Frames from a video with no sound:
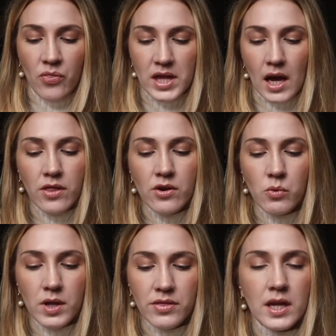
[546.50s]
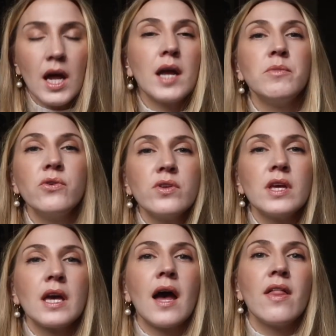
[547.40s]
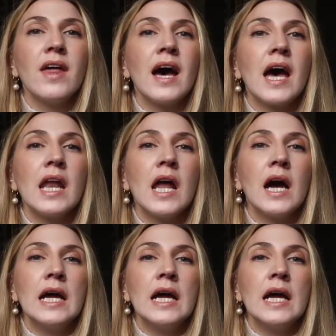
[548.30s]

The other one that I'm using that